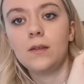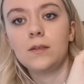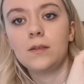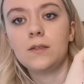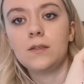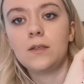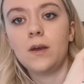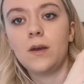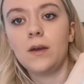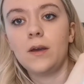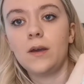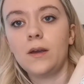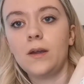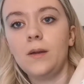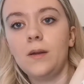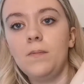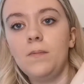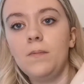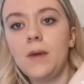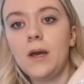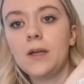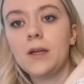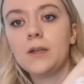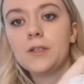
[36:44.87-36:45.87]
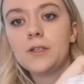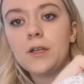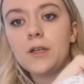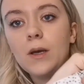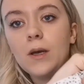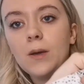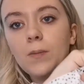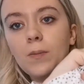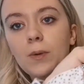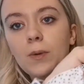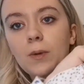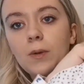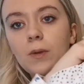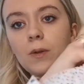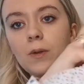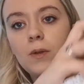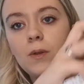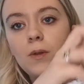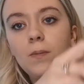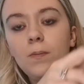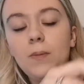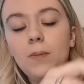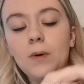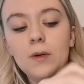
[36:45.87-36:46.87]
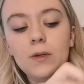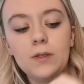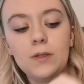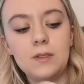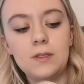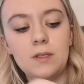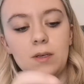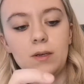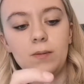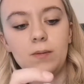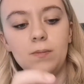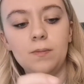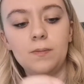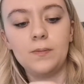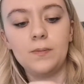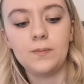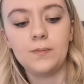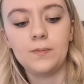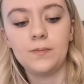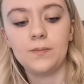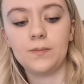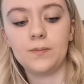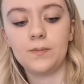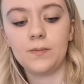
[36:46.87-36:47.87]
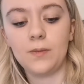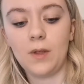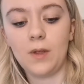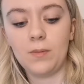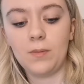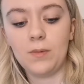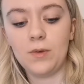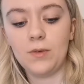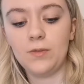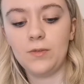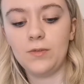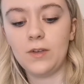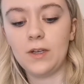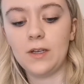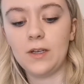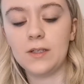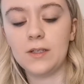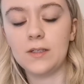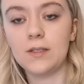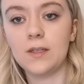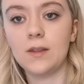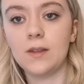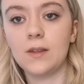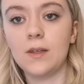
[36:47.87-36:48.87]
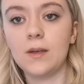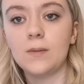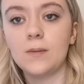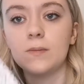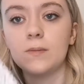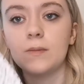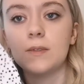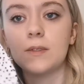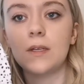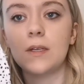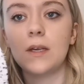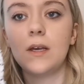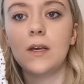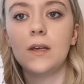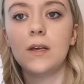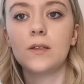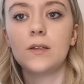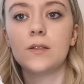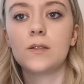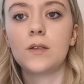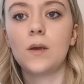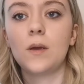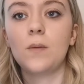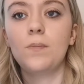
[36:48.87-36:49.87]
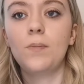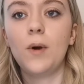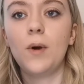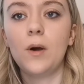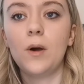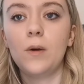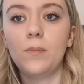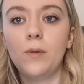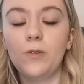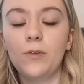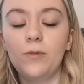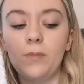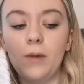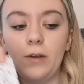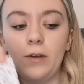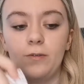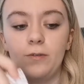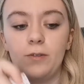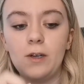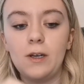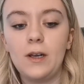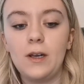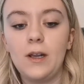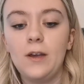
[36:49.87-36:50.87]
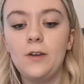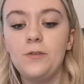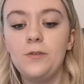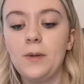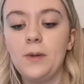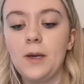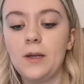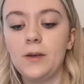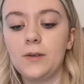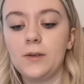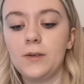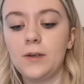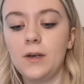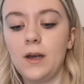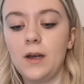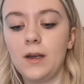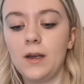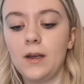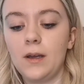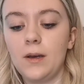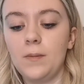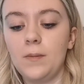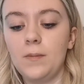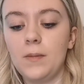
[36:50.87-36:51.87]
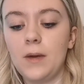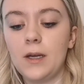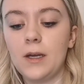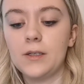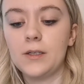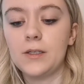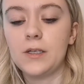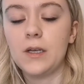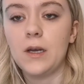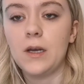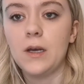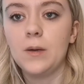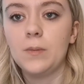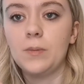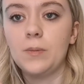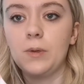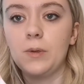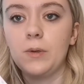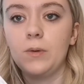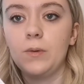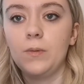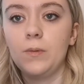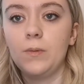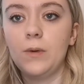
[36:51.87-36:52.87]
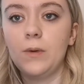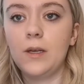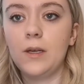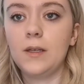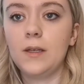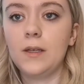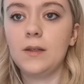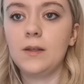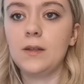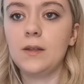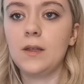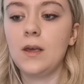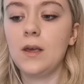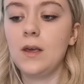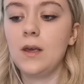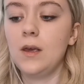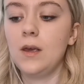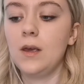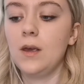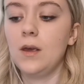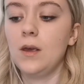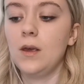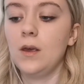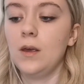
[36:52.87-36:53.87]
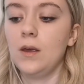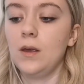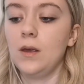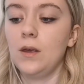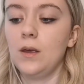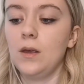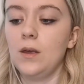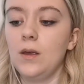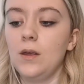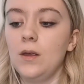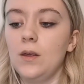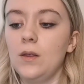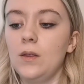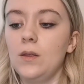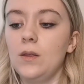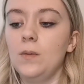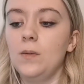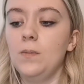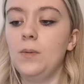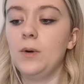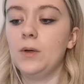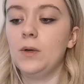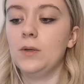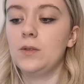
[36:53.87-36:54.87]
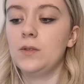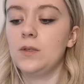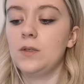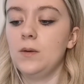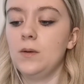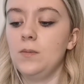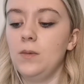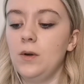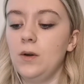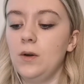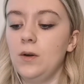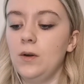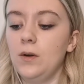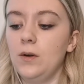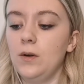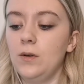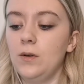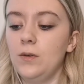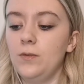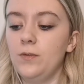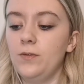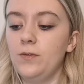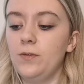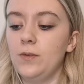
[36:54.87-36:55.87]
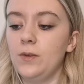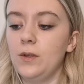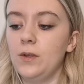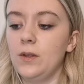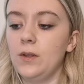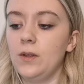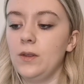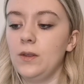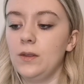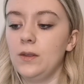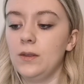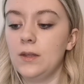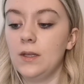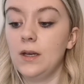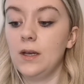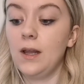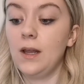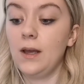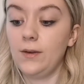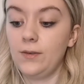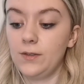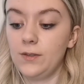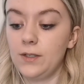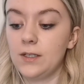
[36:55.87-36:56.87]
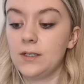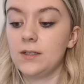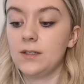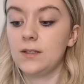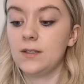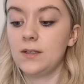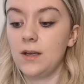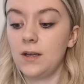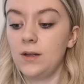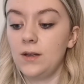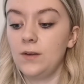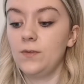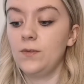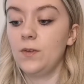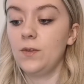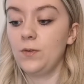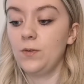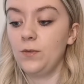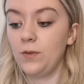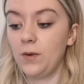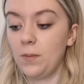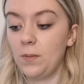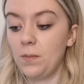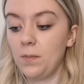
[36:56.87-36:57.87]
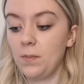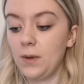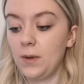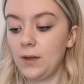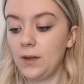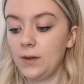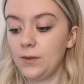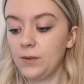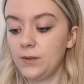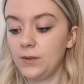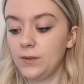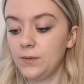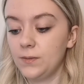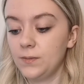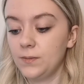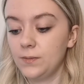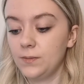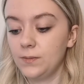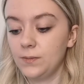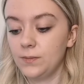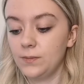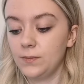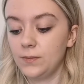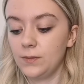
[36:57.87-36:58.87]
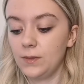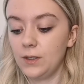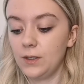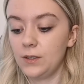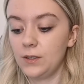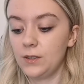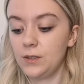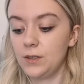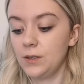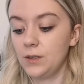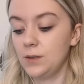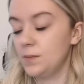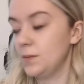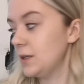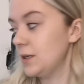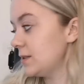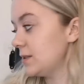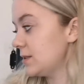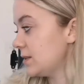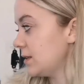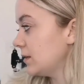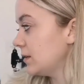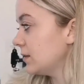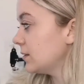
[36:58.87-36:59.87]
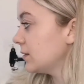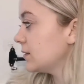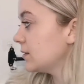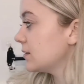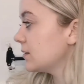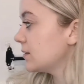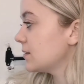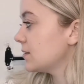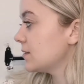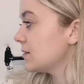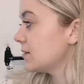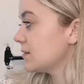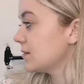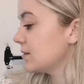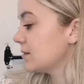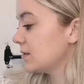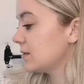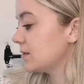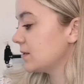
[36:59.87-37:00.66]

So I'm going to match up the bottom. I'm all fingers and thumbs. So bottom of my front left panel, I'm going to match up with the bottom of the left-hand side of the front panel. That should make sense.